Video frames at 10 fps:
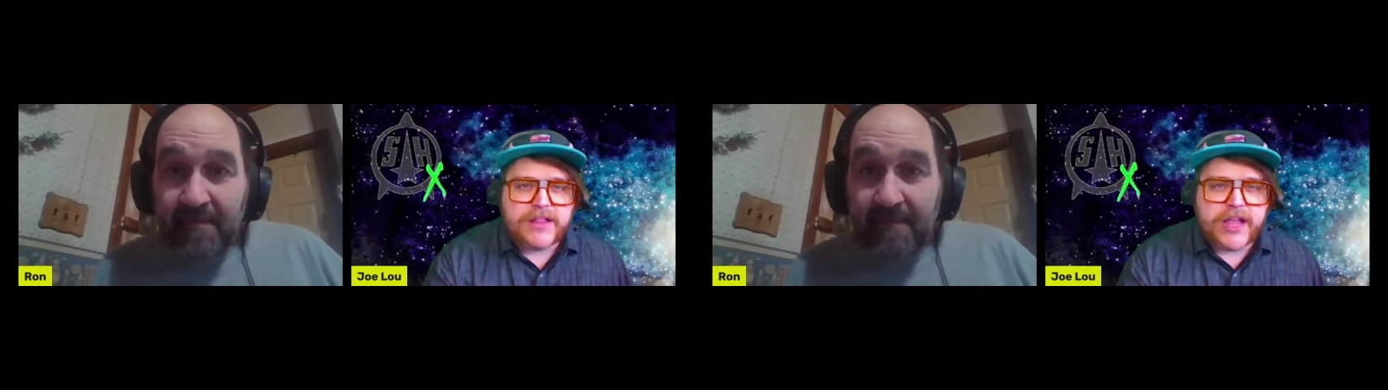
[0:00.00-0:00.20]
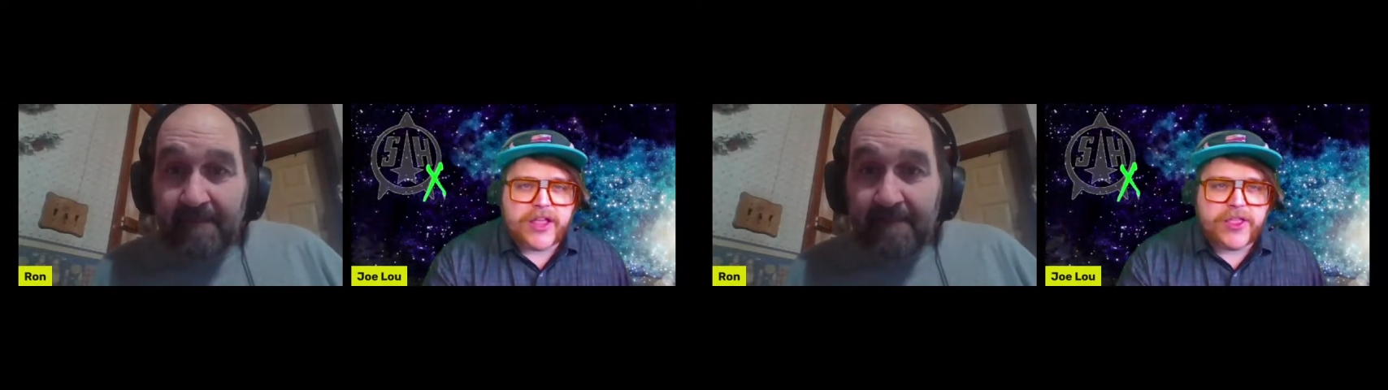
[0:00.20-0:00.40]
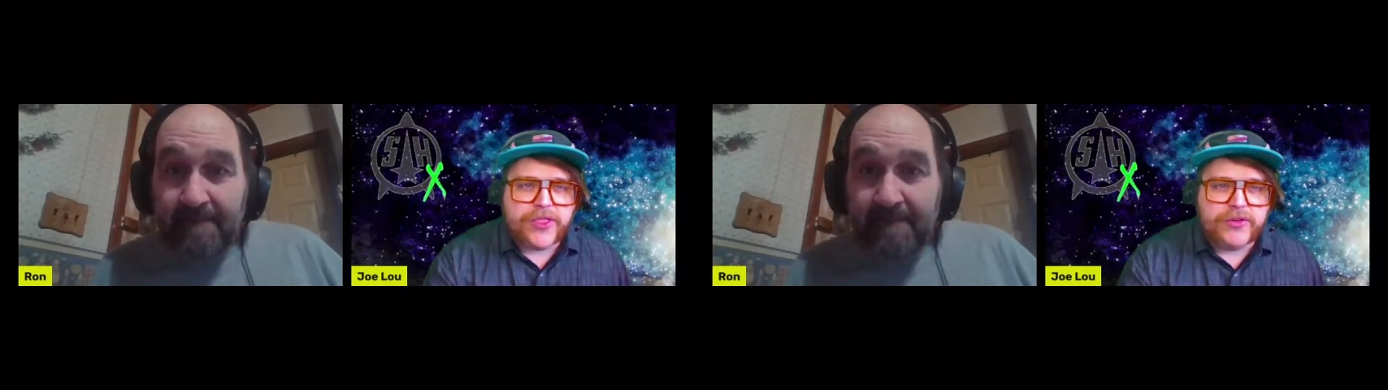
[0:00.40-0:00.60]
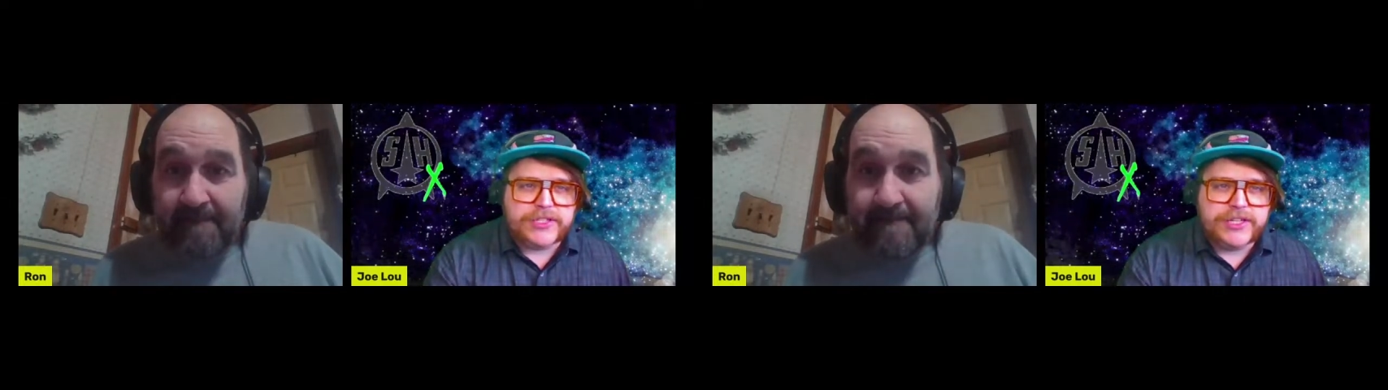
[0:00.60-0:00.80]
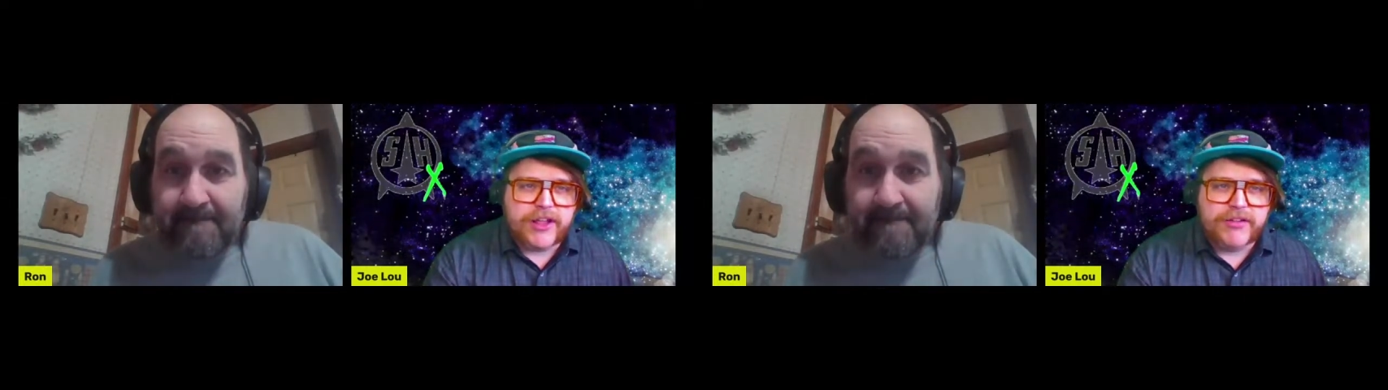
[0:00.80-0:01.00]
Speaker 1: it's like
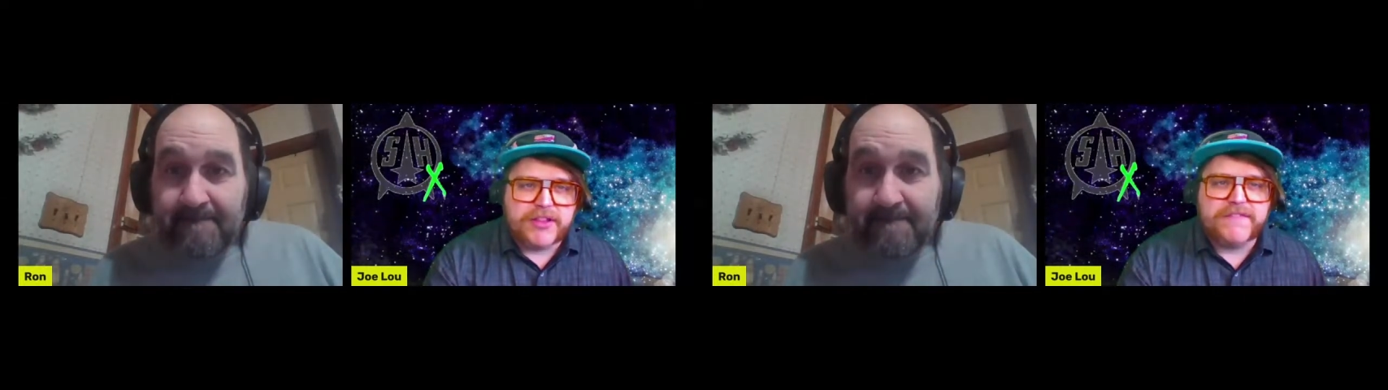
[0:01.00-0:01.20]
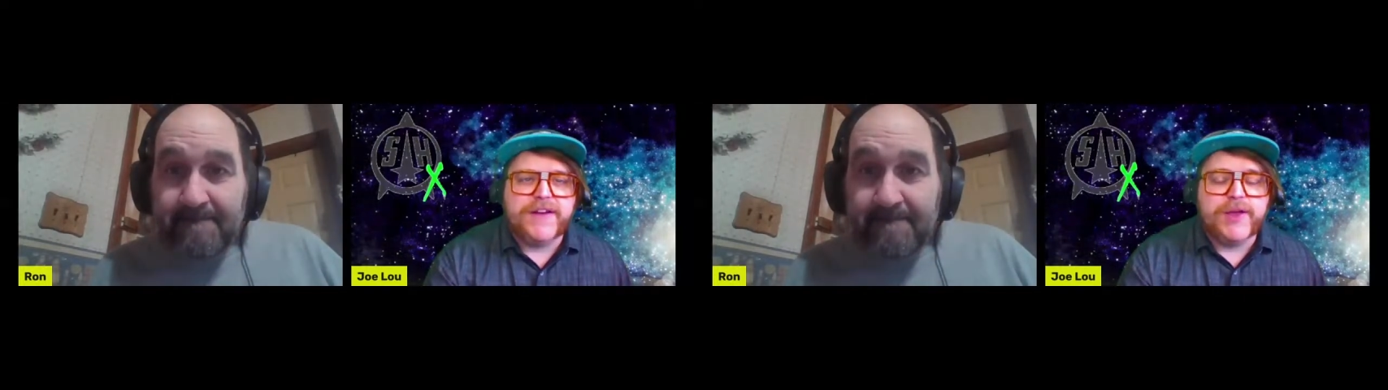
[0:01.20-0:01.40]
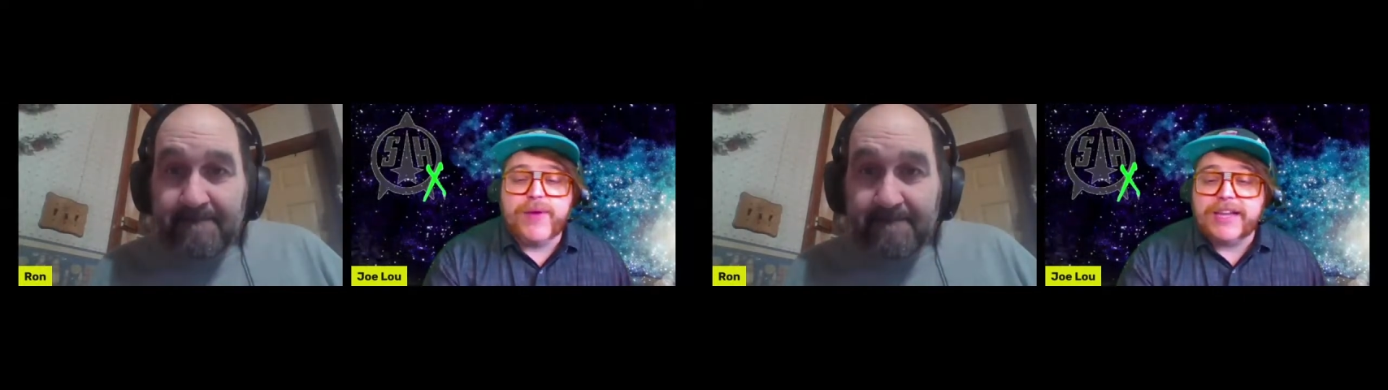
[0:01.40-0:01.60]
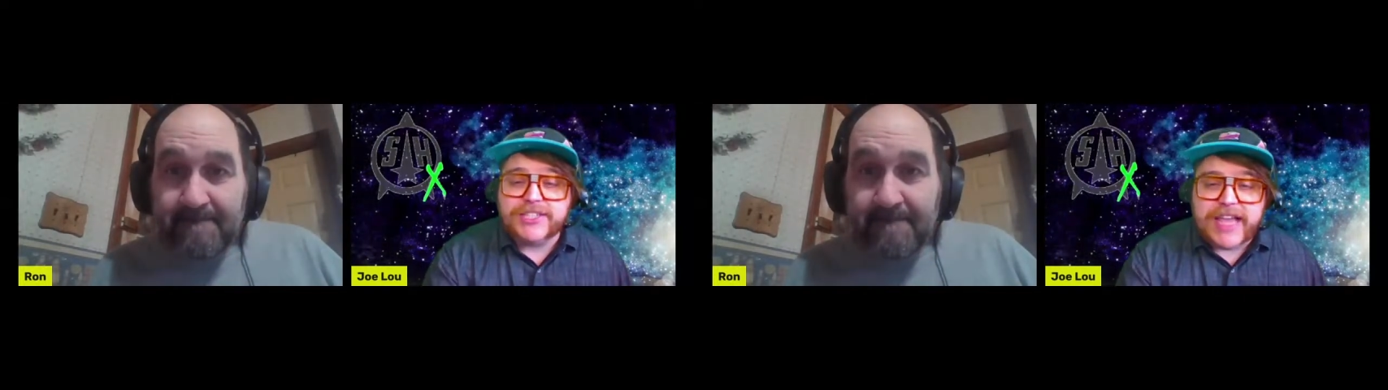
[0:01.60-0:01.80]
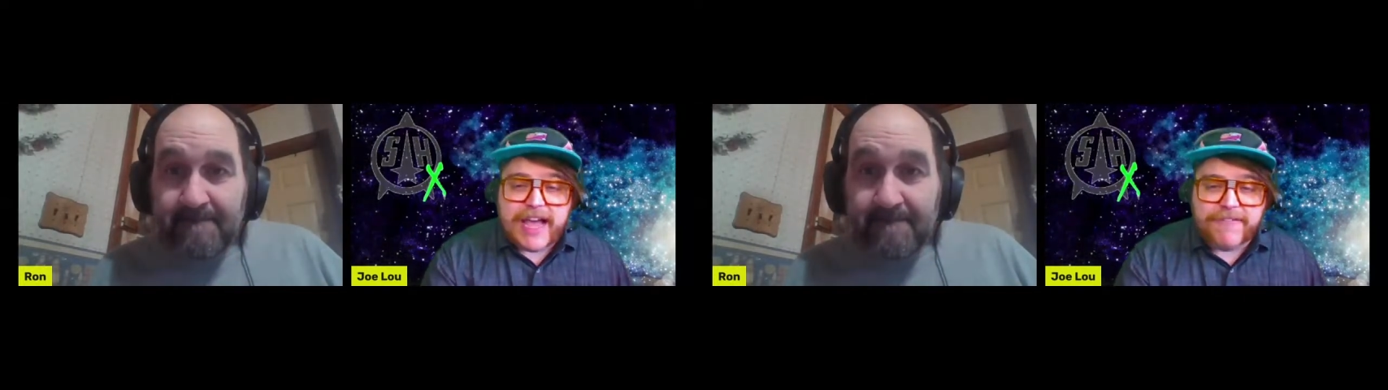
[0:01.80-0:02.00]
thirteen dollars. It's funny. We
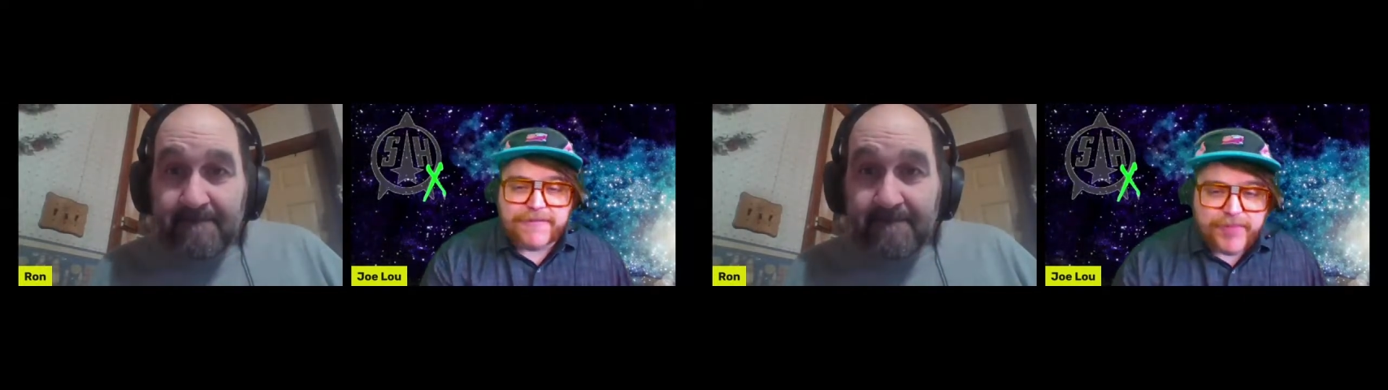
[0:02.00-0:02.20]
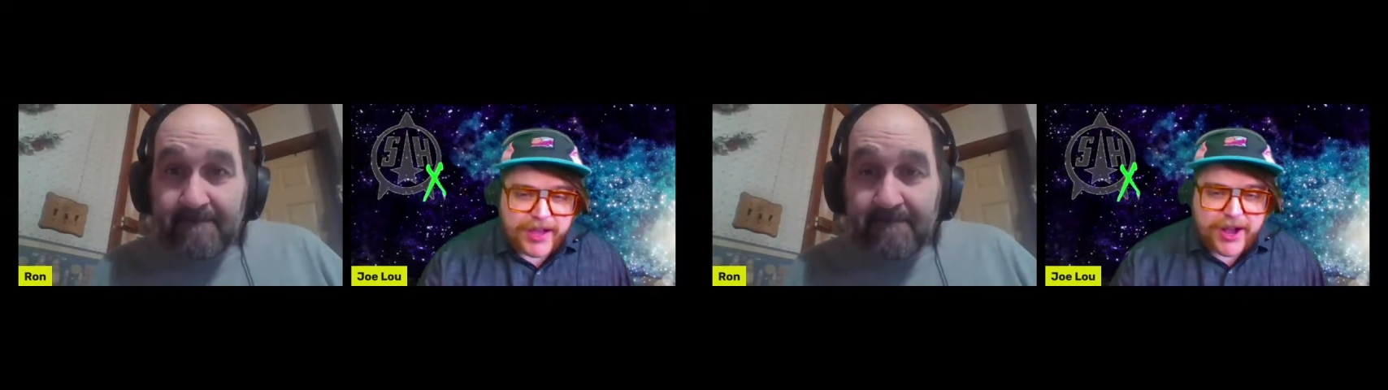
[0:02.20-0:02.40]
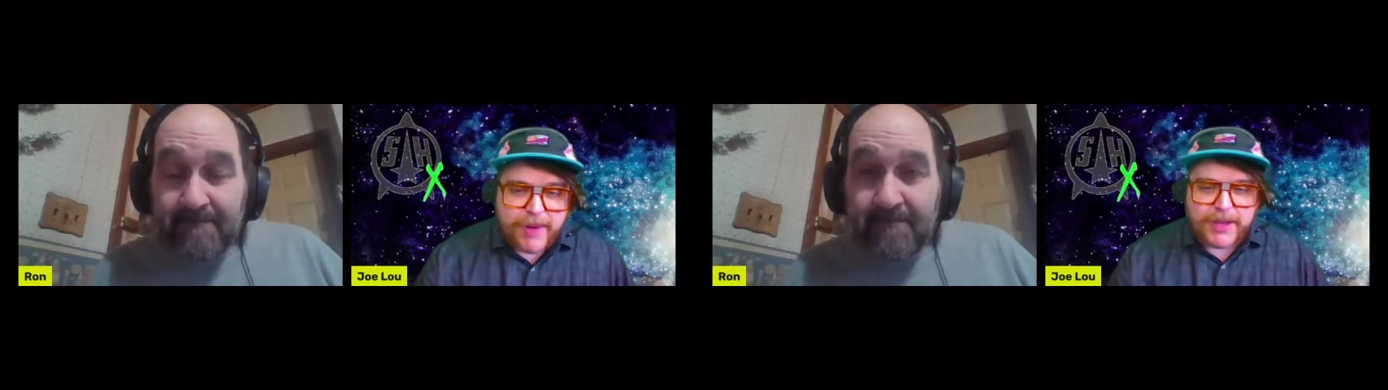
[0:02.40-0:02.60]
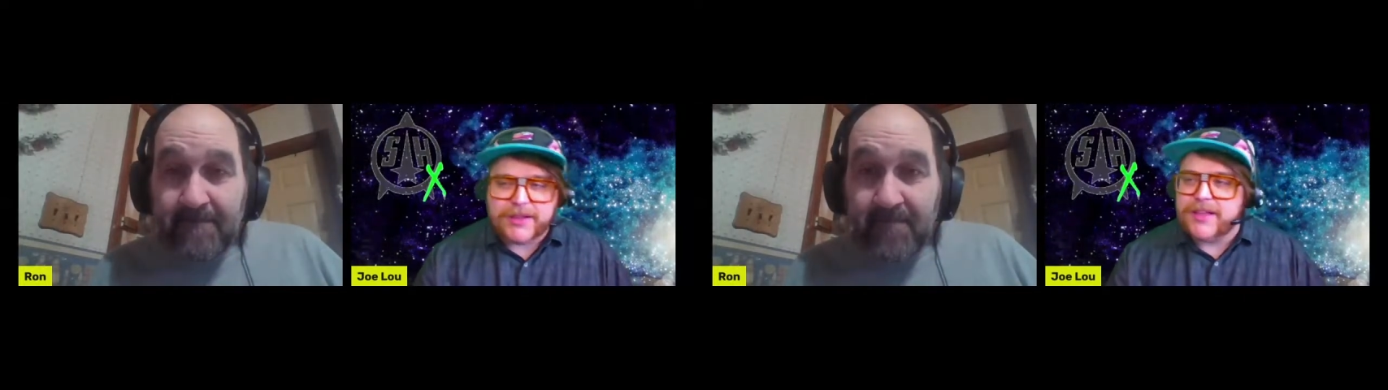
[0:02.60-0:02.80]
actually have a comic